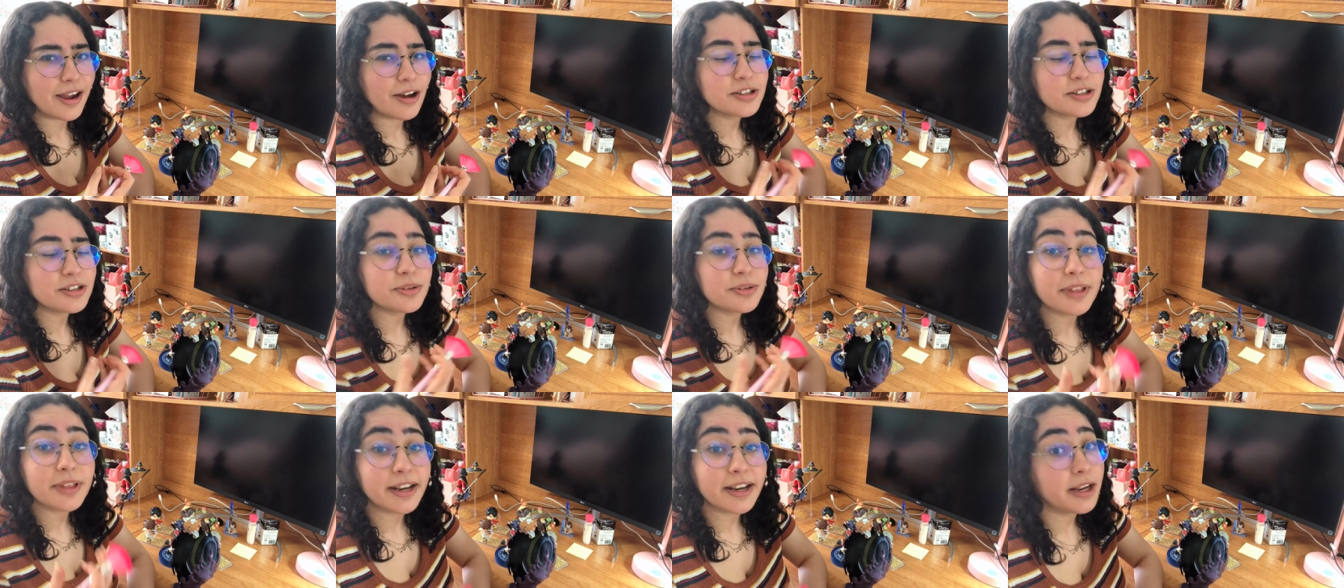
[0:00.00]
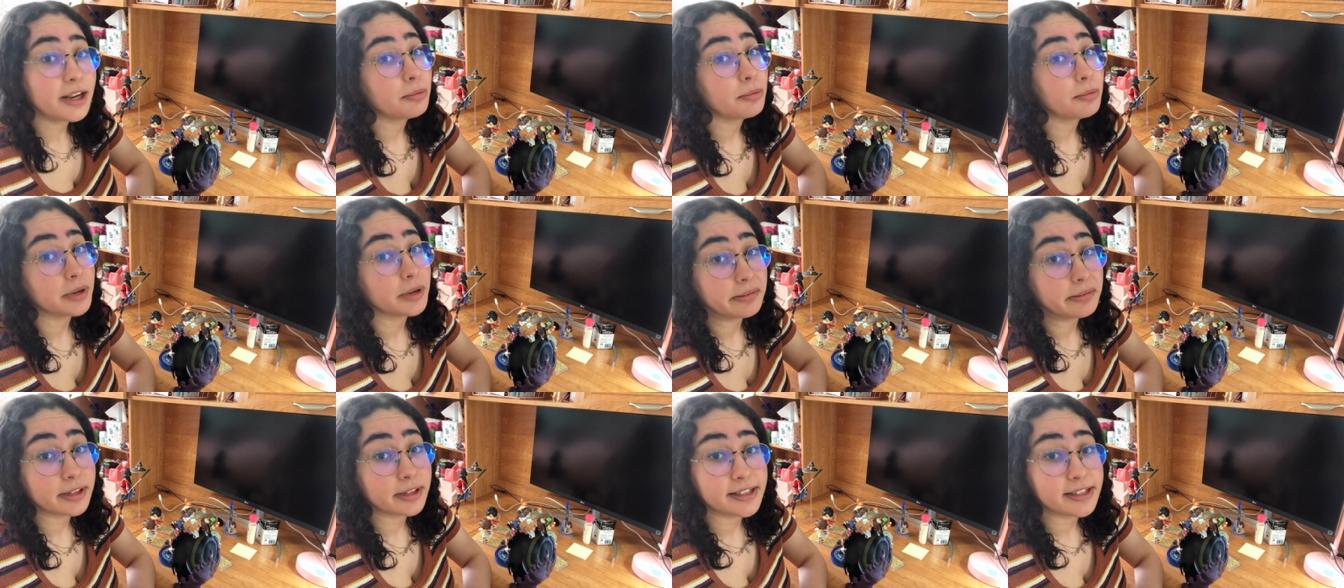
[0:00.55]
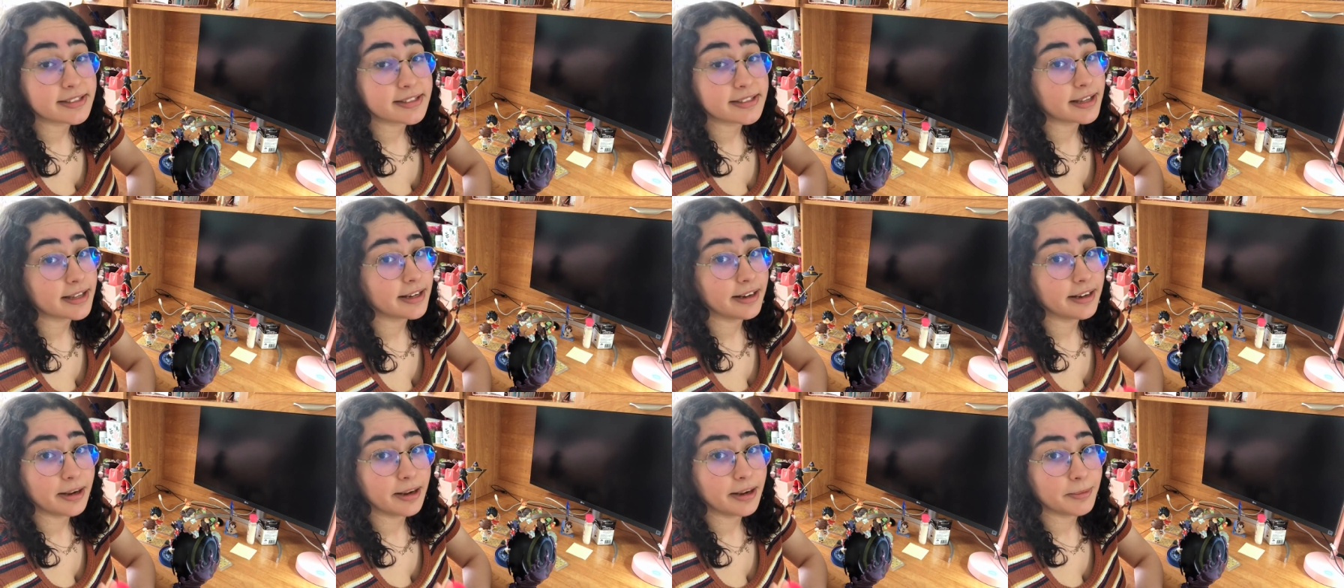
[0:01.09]
Also, they need to re-release
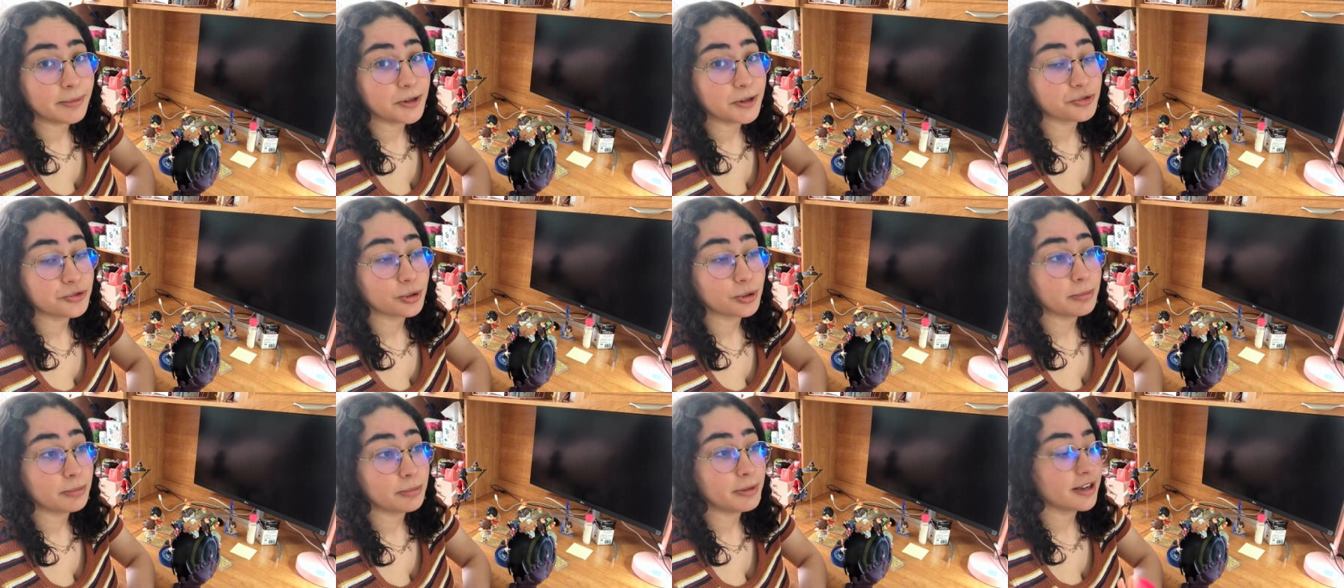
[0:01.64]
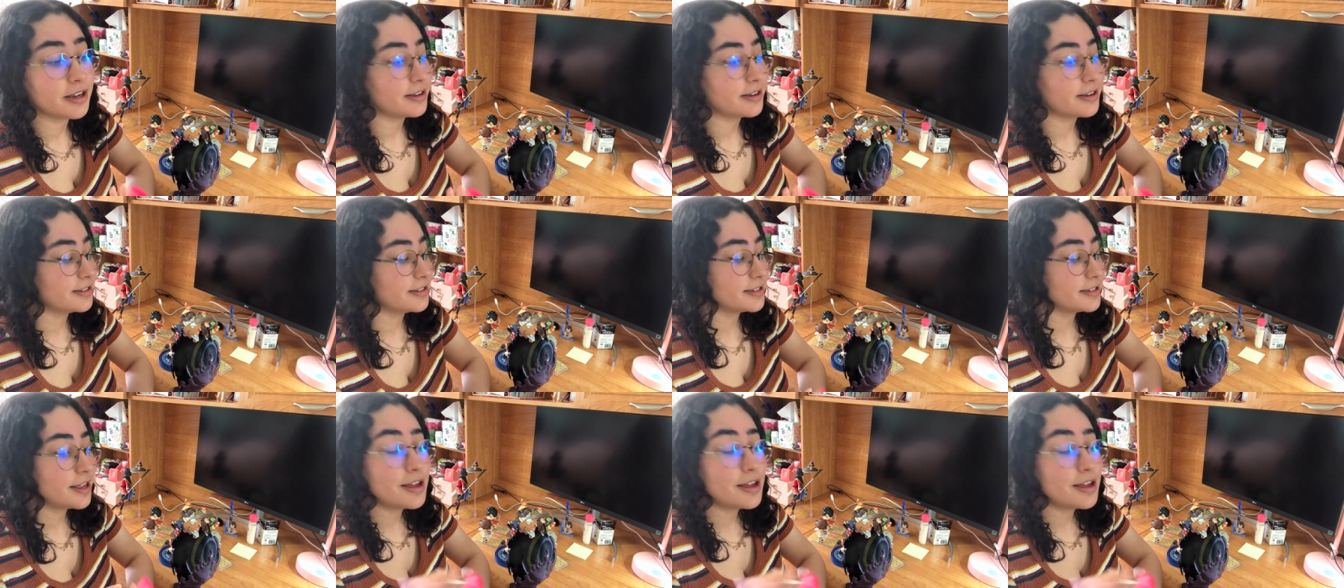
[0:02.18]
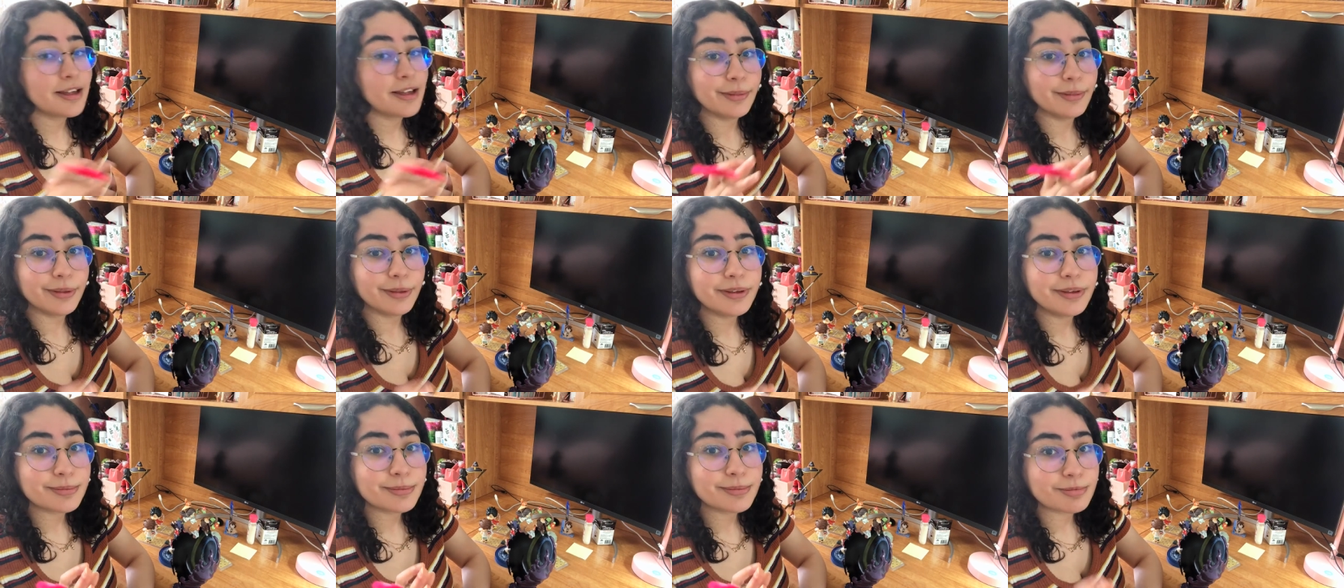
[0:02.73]
that damn Nendoroid, because
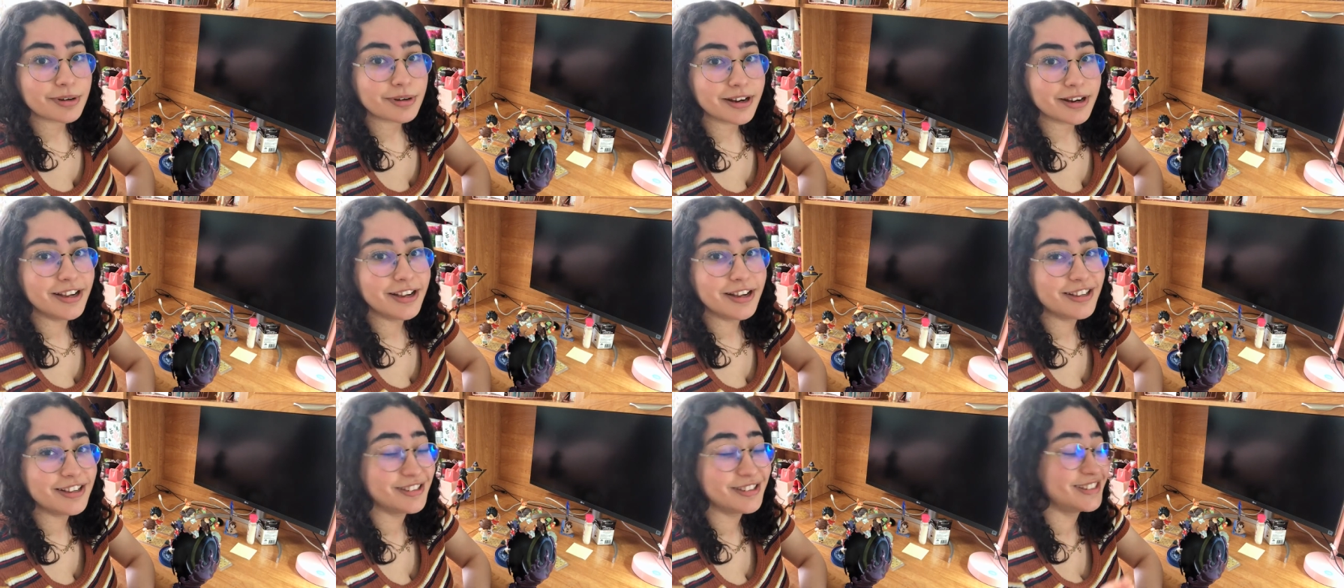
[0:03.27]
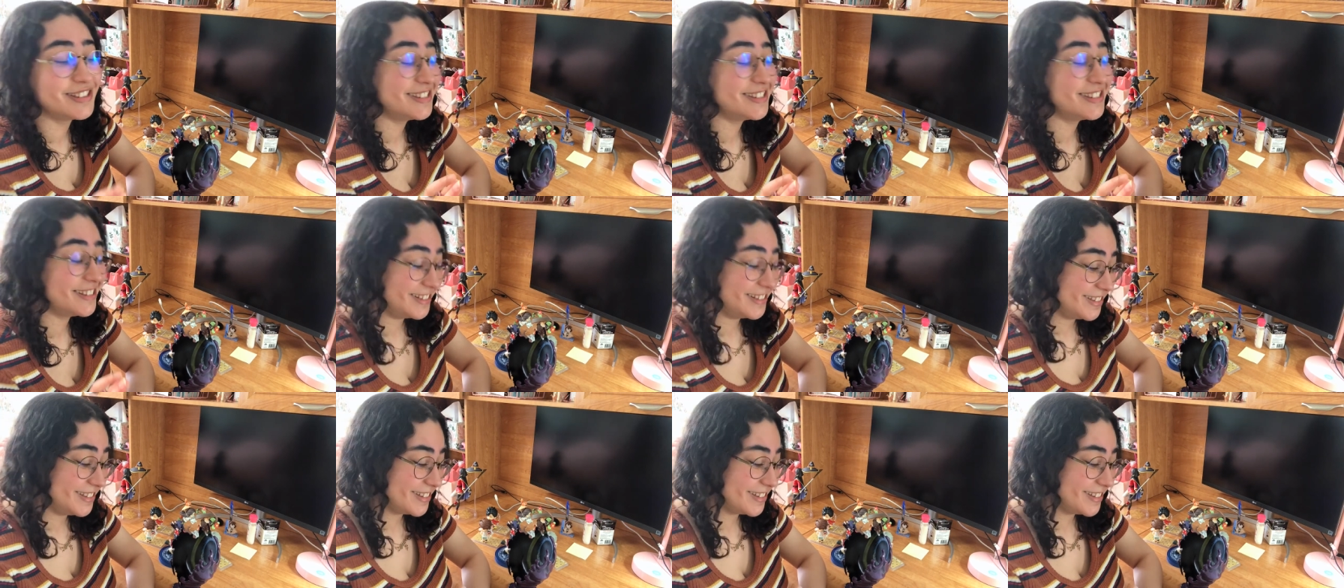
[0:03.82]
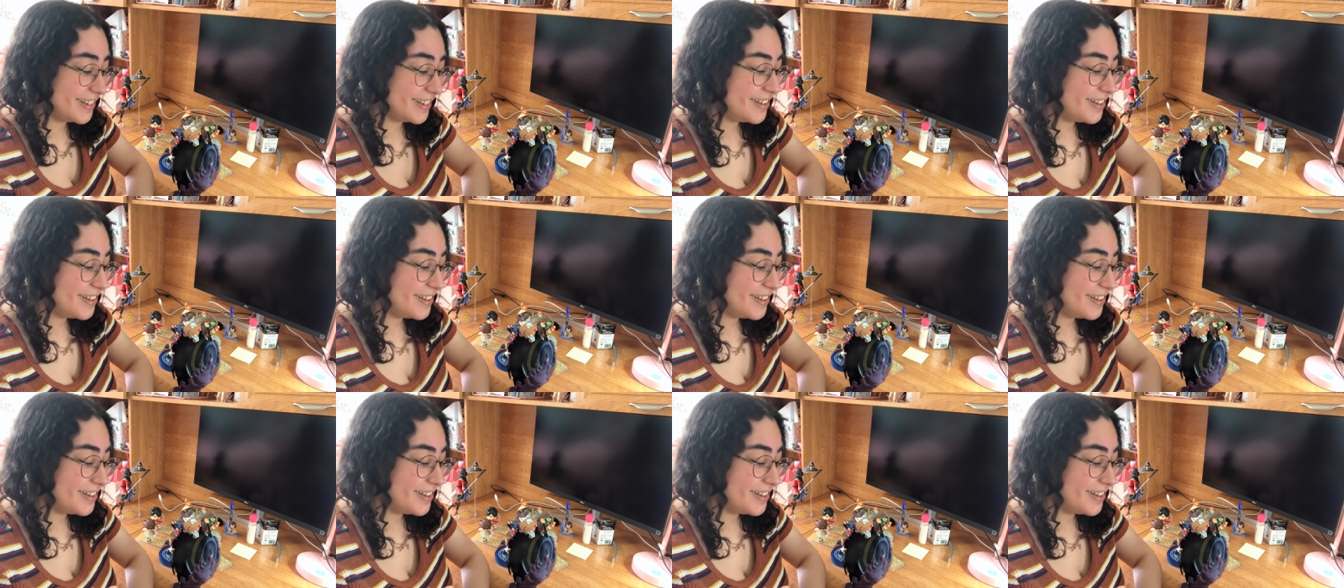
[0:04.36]
these prices